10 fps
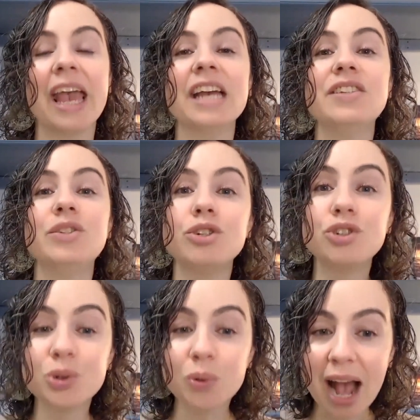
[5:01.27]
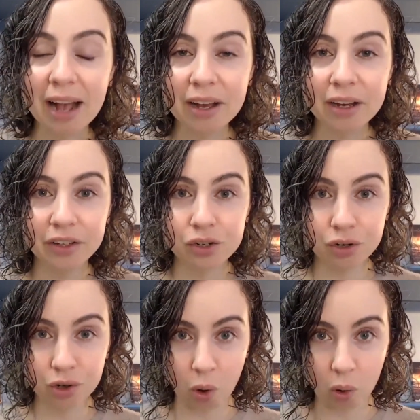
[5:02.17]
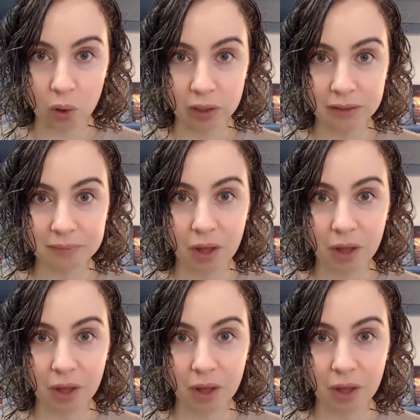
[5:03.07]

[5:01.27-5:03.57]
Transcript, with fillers: is to track your goal.